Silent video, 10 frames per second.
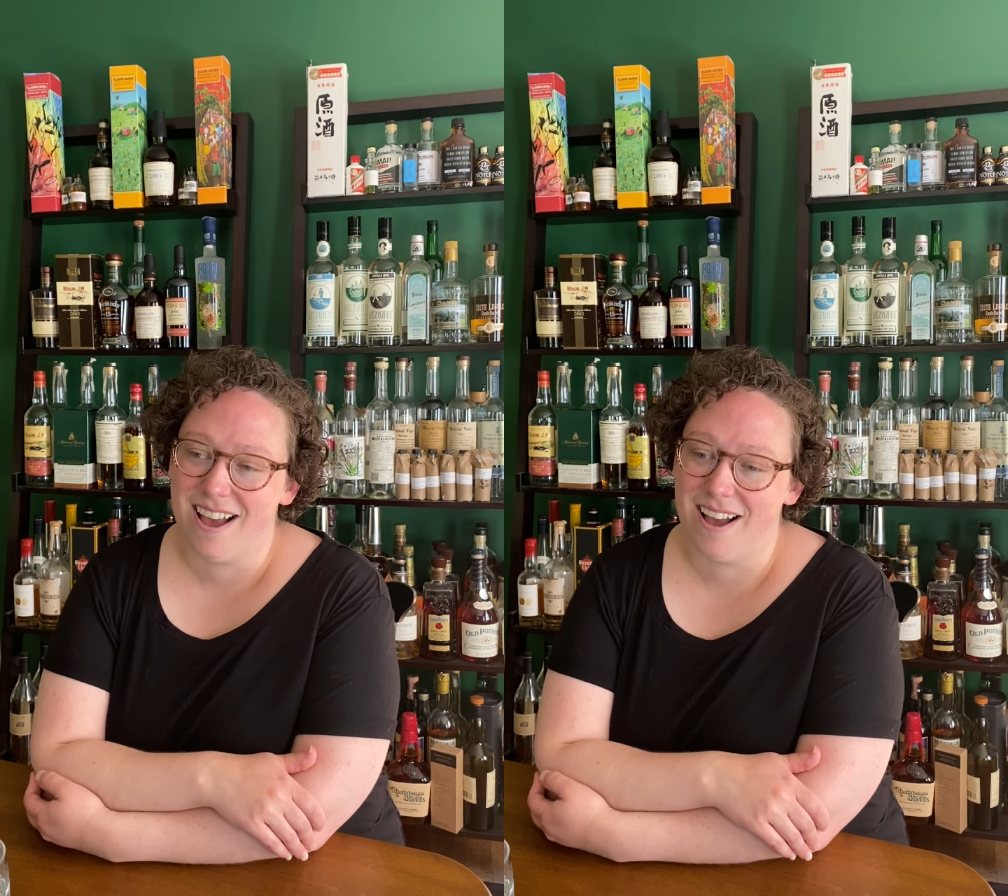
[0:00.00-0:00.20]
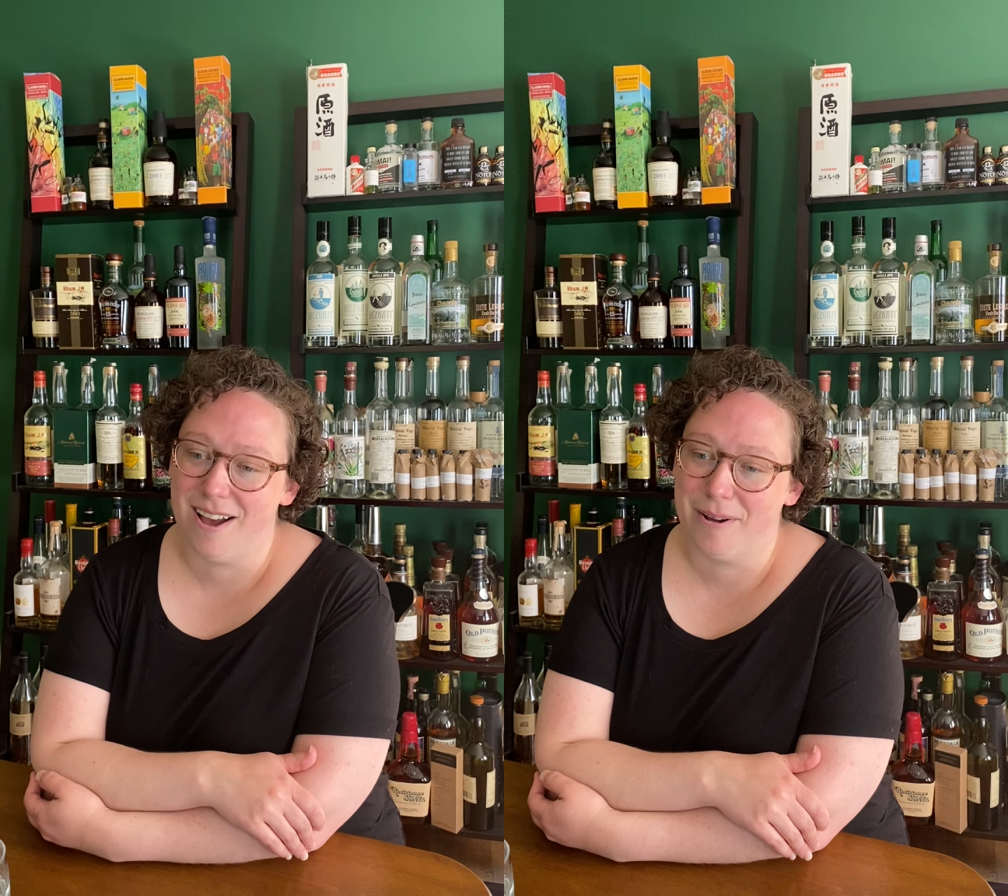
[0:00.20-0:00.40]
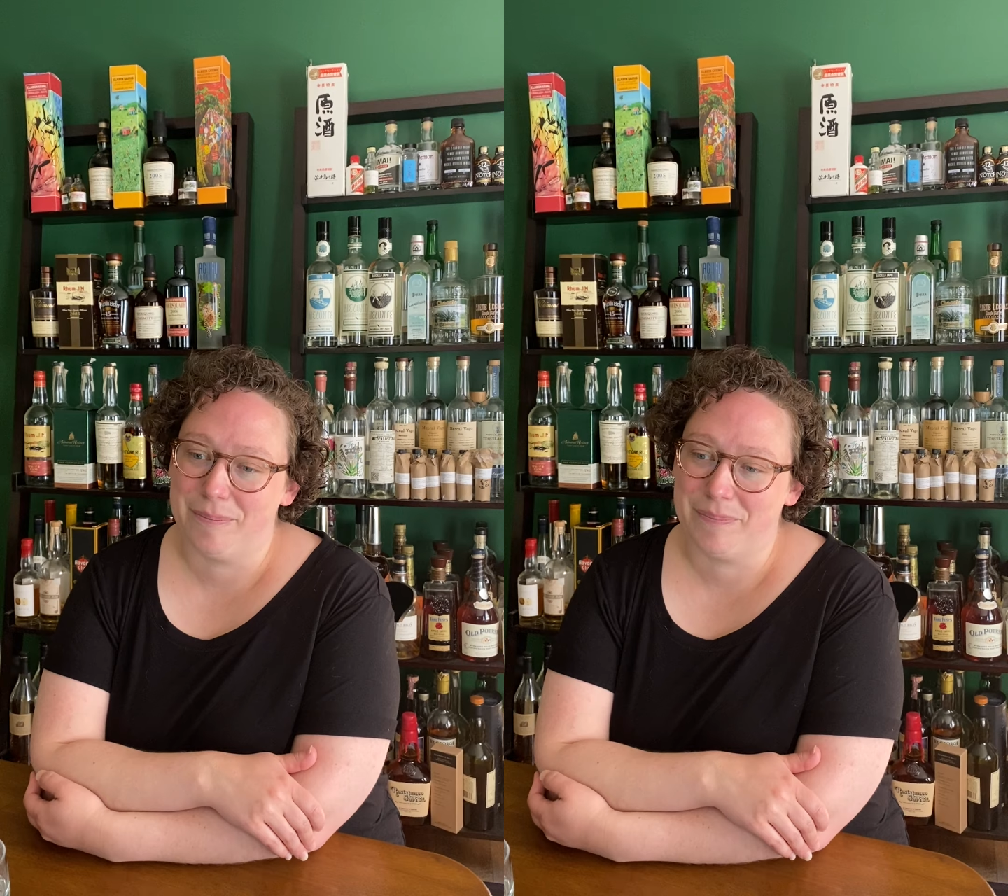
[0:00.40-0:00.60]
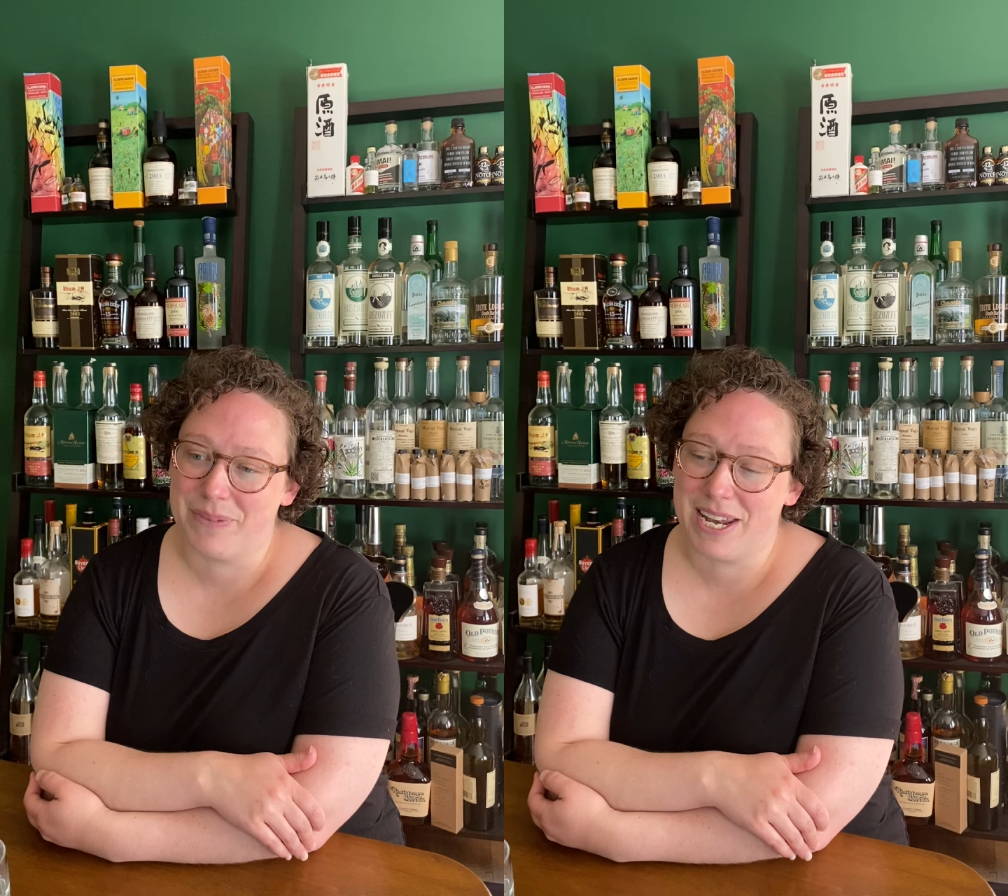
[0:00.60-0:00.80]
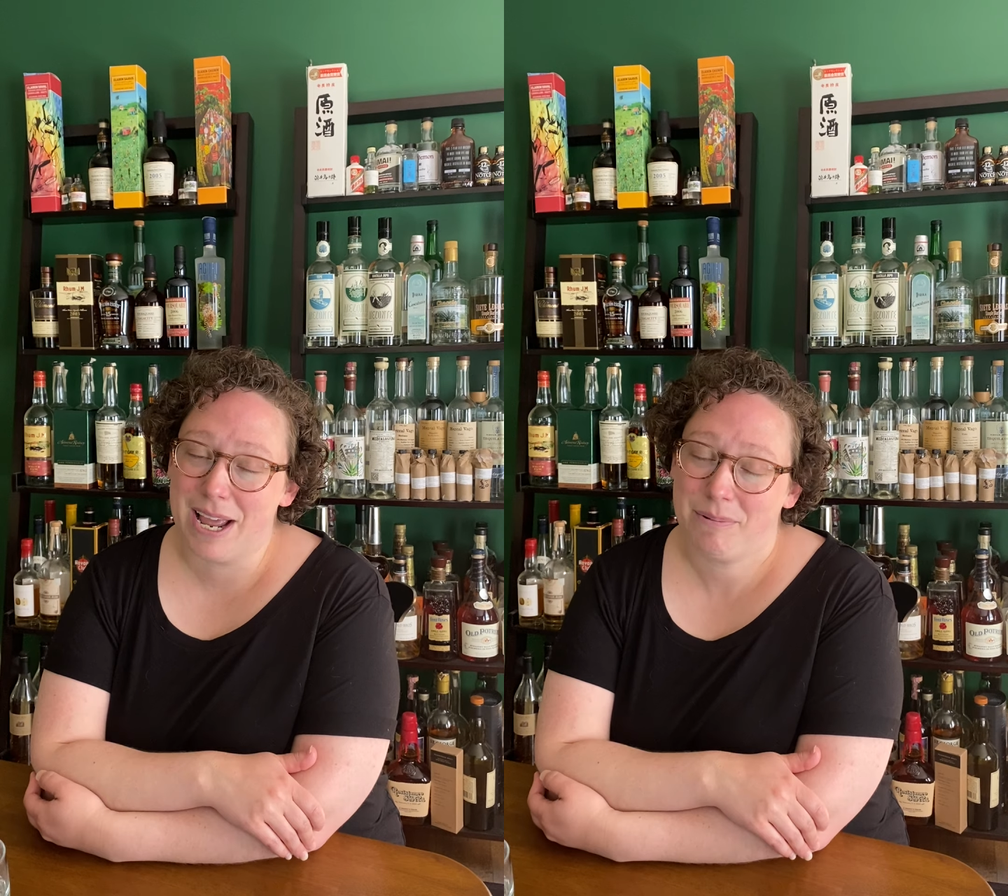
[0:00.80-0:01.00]

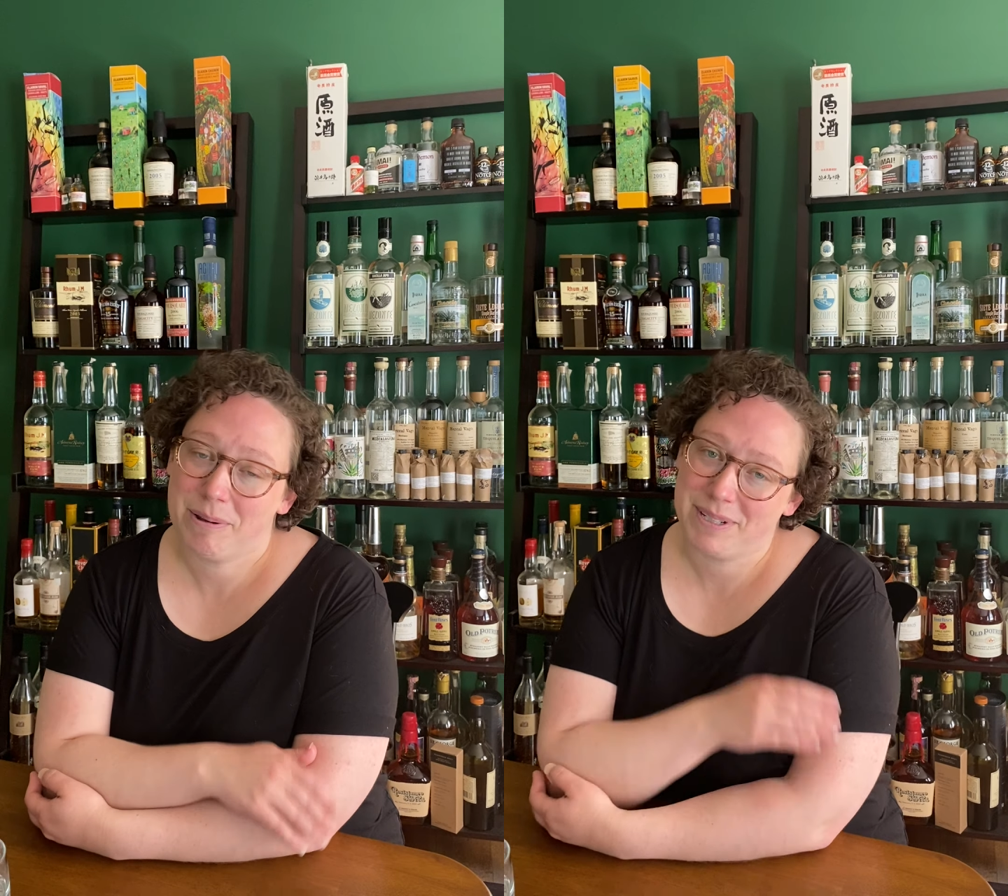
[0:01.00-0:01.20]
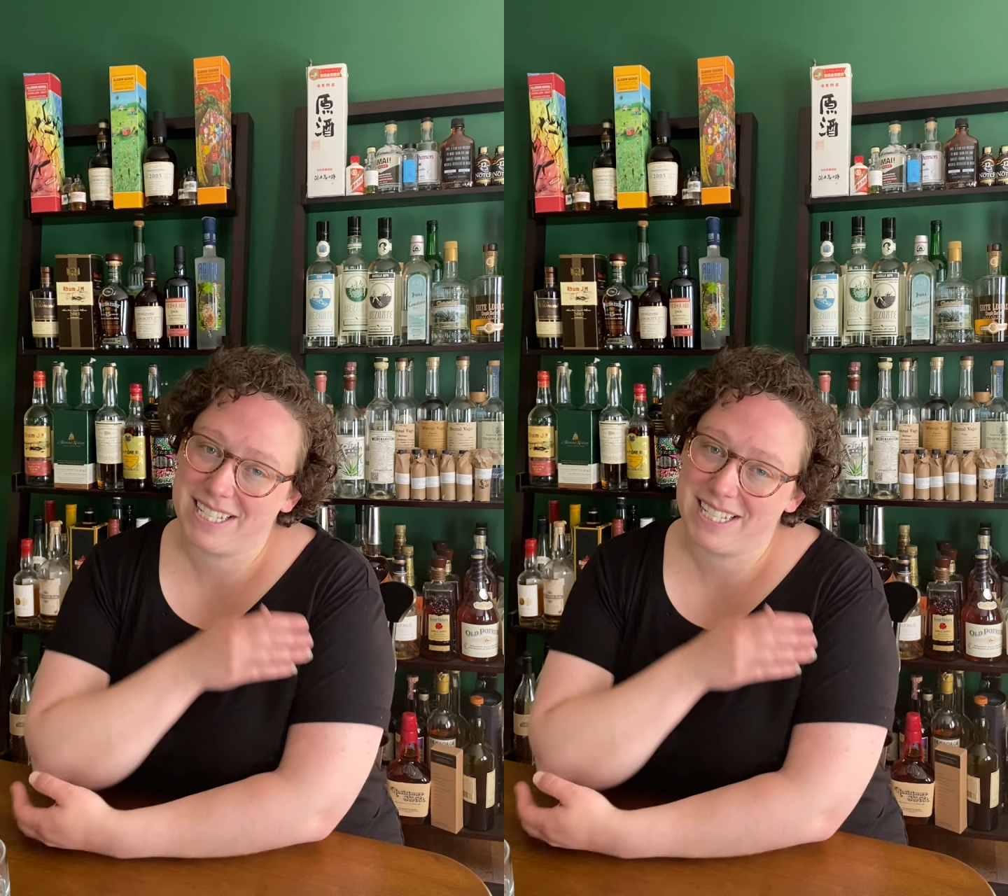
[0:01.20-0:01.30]
and how we would